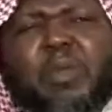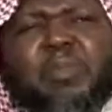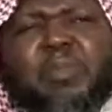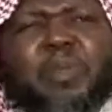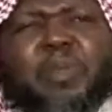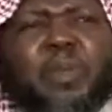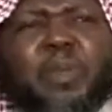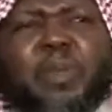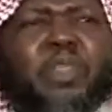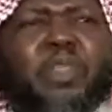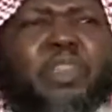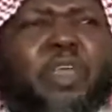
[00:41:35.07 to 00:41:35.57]

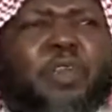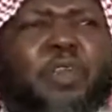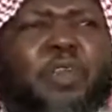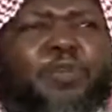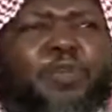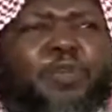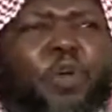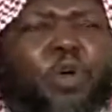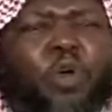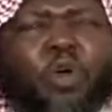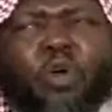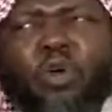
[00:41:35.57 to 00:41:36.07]
It be
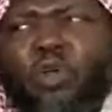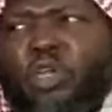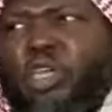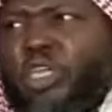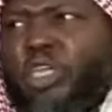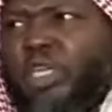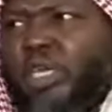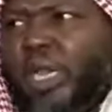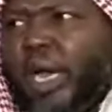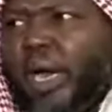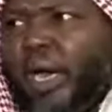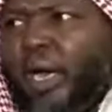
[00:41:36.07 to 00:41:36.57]
permitted
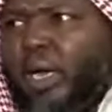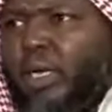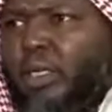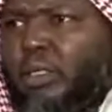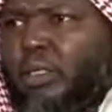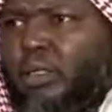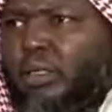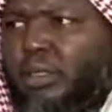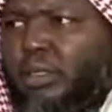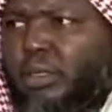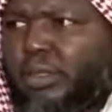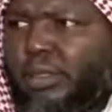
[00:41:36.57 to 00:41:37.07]
for
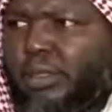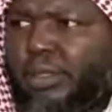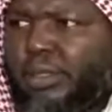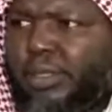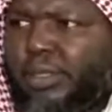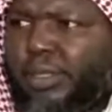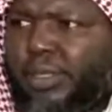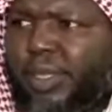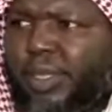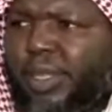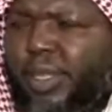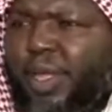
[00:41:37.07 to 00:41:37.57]
leader
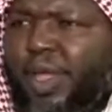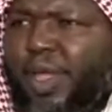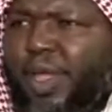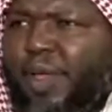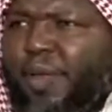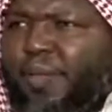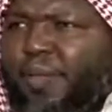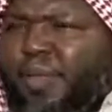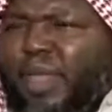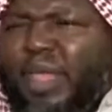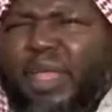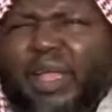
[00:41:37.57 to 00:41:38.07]

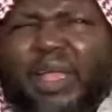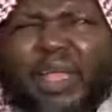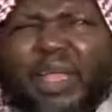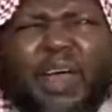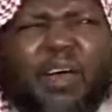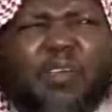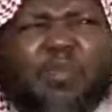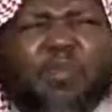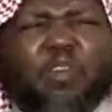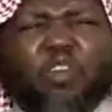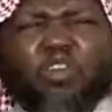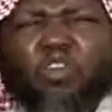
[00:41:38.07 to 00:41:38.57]
may
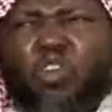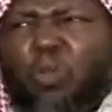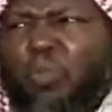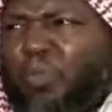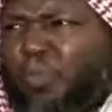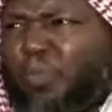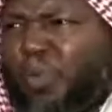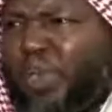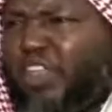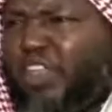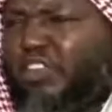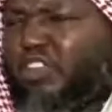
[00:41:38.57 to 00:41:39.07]
come for
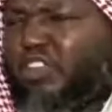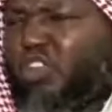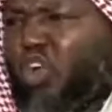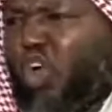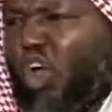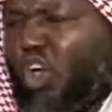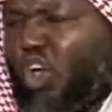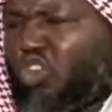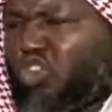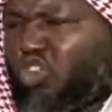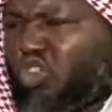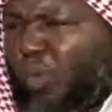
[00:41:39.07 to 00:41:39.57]
some place,
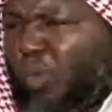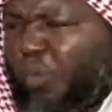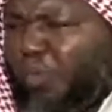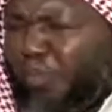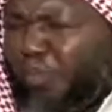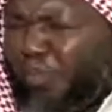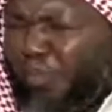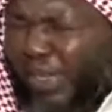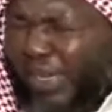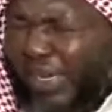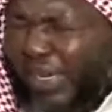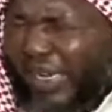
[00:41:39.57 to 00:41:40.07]
cut
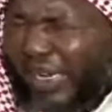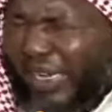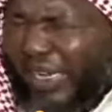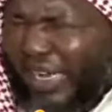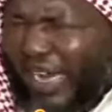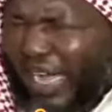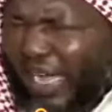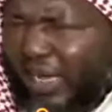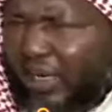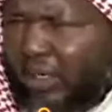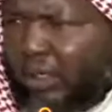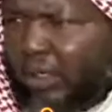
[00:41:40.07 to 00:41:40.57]
some big
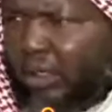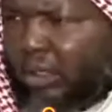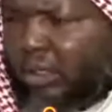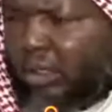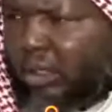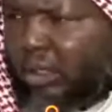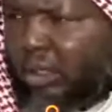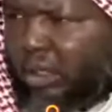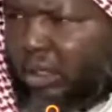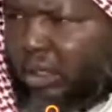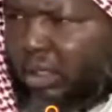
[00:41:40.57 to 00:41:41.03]
land,